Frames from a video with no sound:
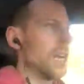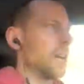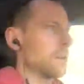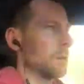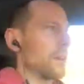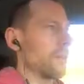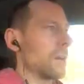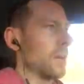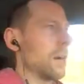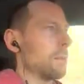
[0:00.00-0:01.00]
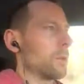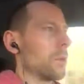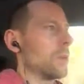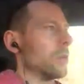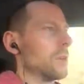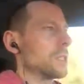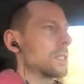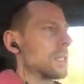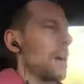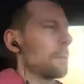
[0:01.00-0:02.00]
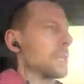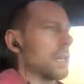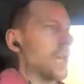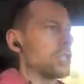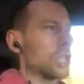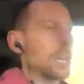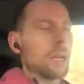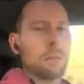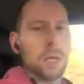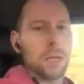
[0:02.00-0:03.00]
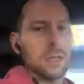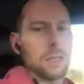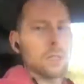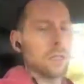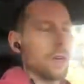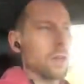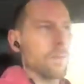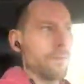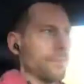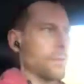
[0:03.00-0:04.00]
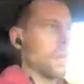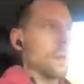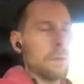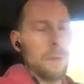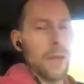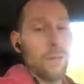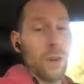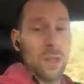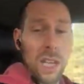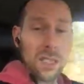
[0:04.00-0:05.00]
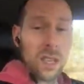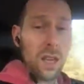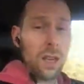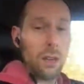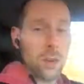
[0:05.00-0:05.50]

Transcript: end up giving it up or stop engaging in it because maybe I felt less than,